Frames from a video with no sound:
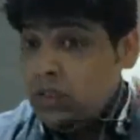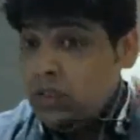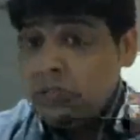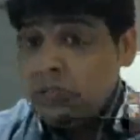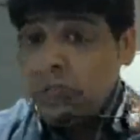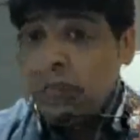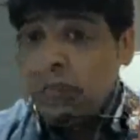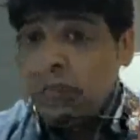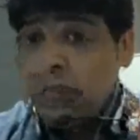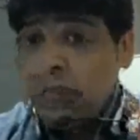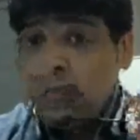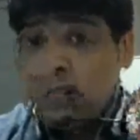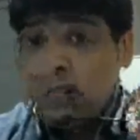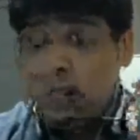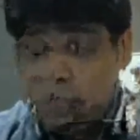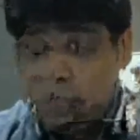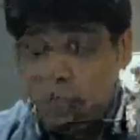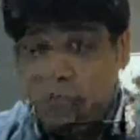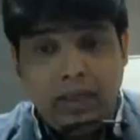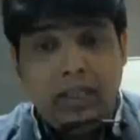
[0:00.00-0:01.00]
this method,
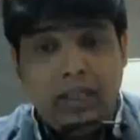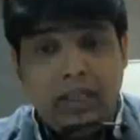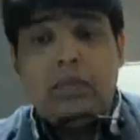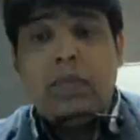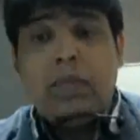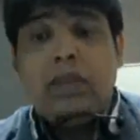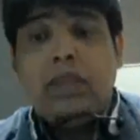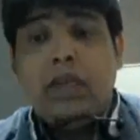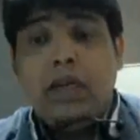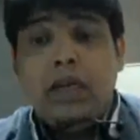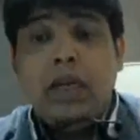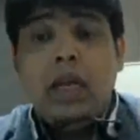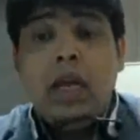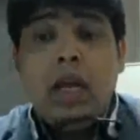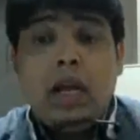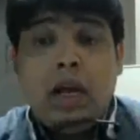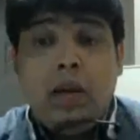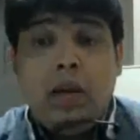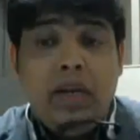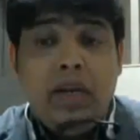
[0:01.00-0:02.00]
to implement this method,
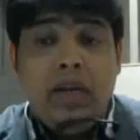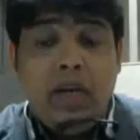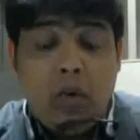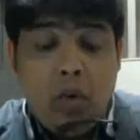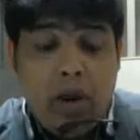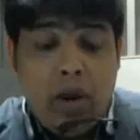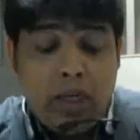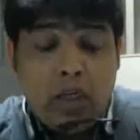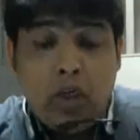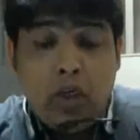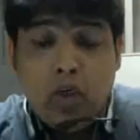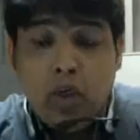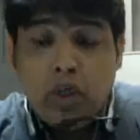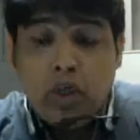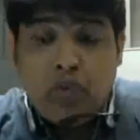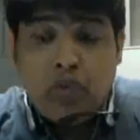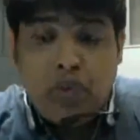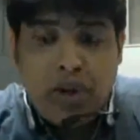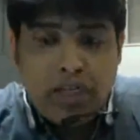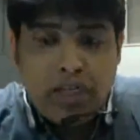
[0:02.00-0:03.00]
company require
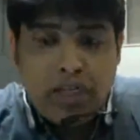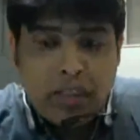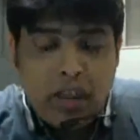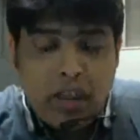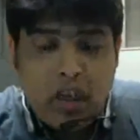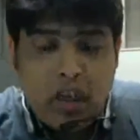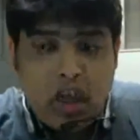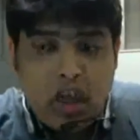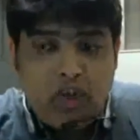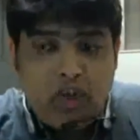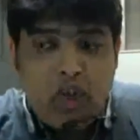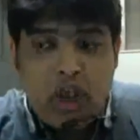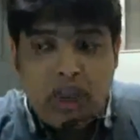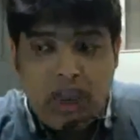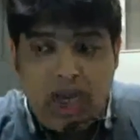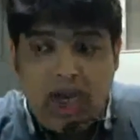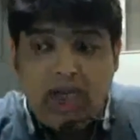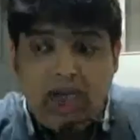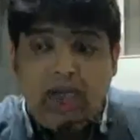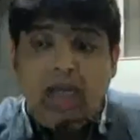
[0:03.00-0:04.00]
huge funds, because for
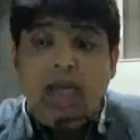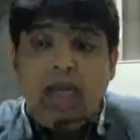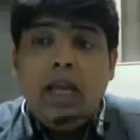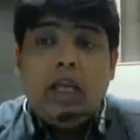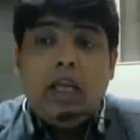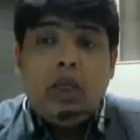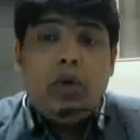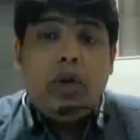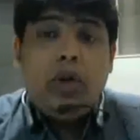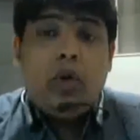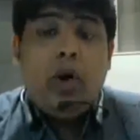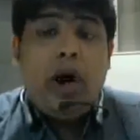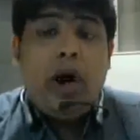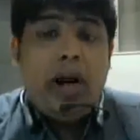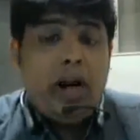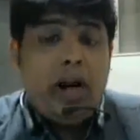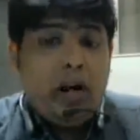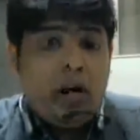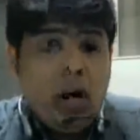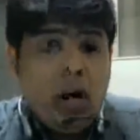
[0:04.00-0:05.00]
that you
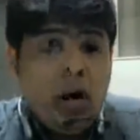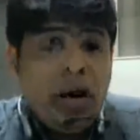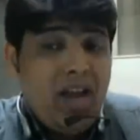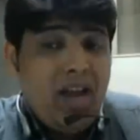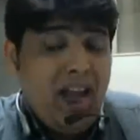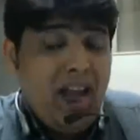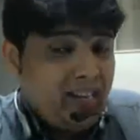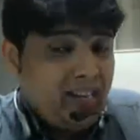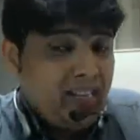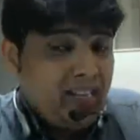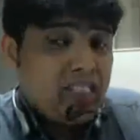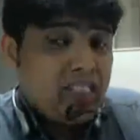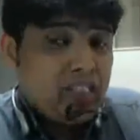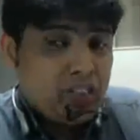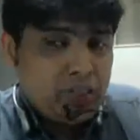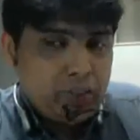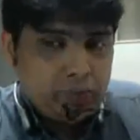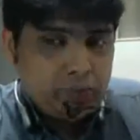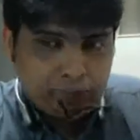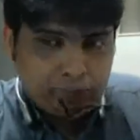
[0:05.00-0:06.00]
require a good IT
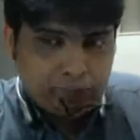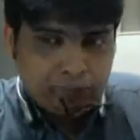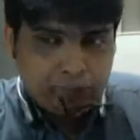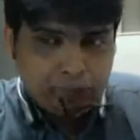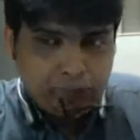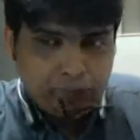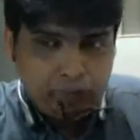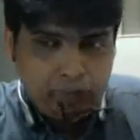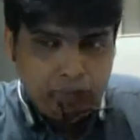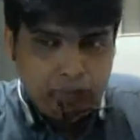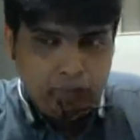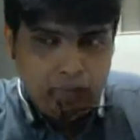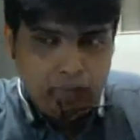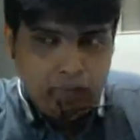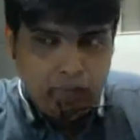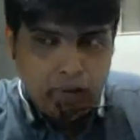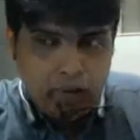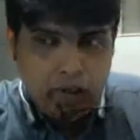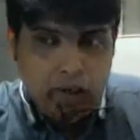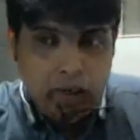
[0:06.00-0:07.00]
system,
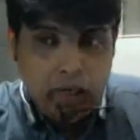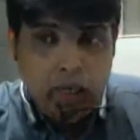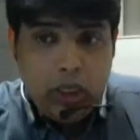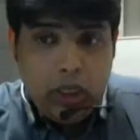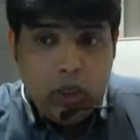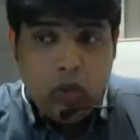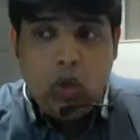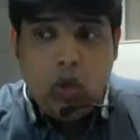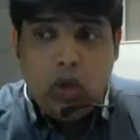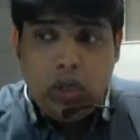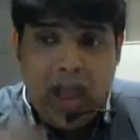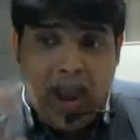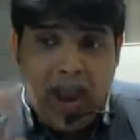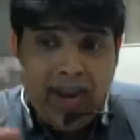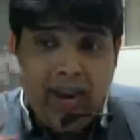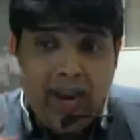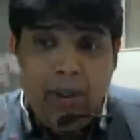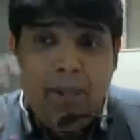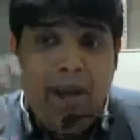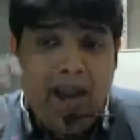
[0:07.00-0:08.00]

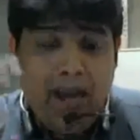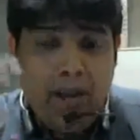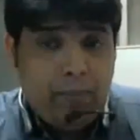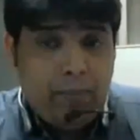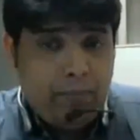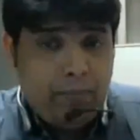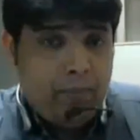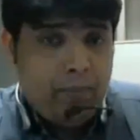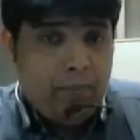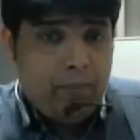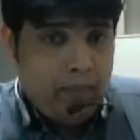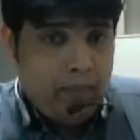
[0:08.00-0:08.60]
IT backup,